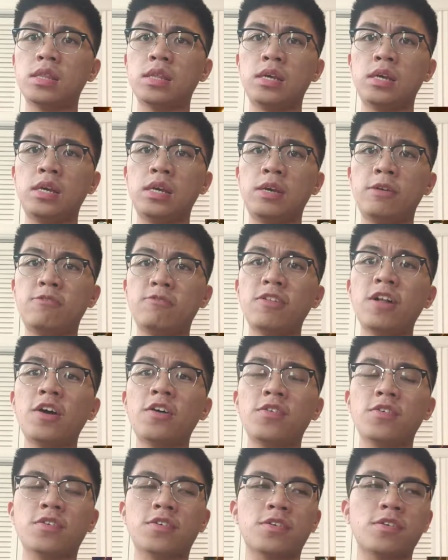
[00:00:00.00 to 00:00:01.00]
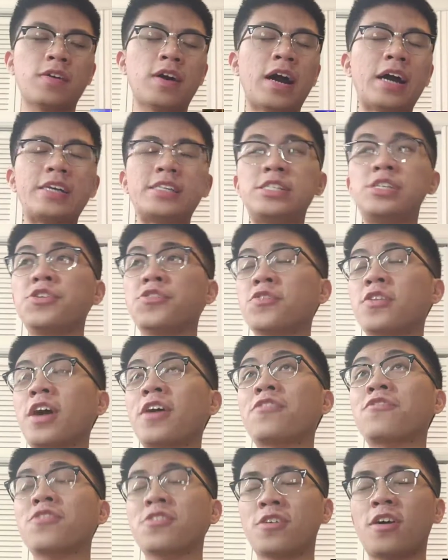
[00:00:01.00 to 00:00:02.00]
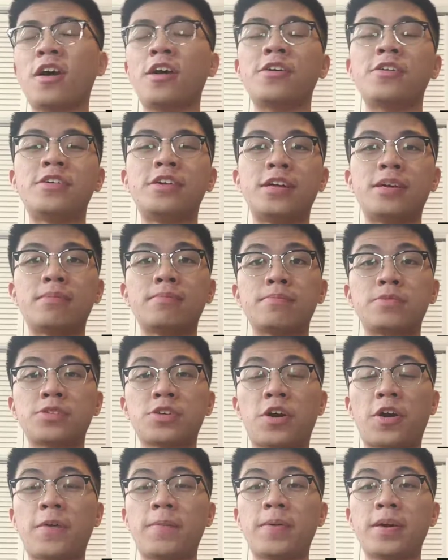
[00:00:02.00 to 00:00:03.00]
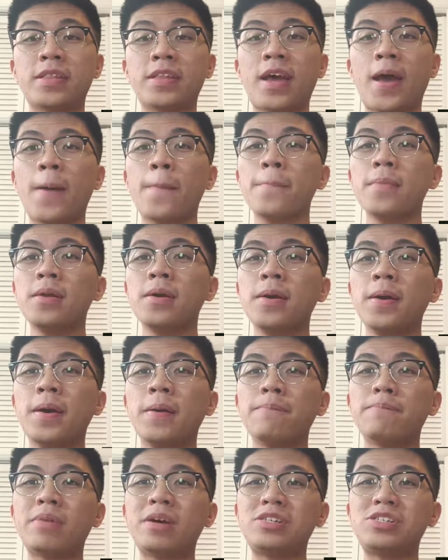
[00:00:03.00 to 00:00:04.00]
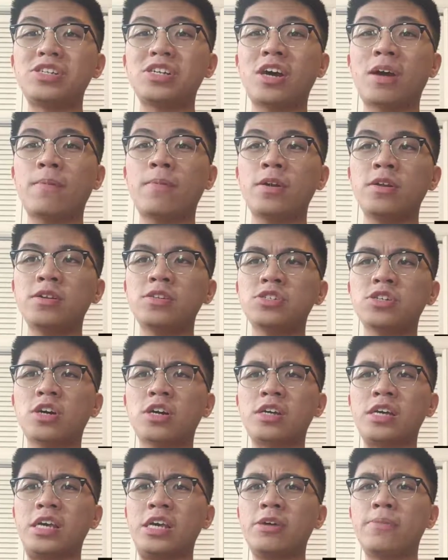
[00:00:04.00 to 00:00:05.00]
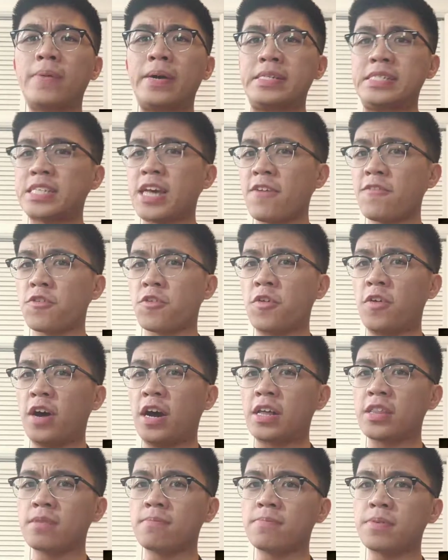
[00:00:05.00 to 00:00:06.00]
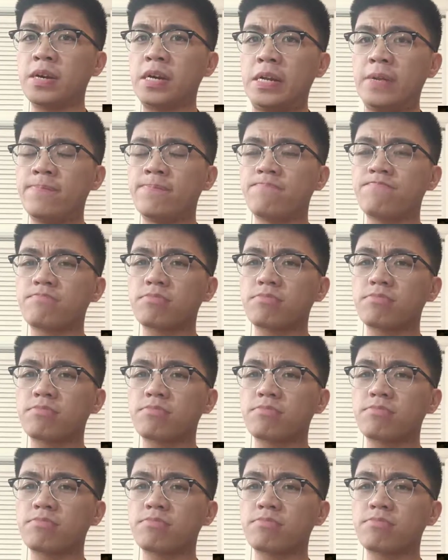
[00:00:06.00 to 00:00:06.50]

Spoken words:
the flower girl, I forgot her name. Sorry about that. But apparently she got killed by Sephiroth. But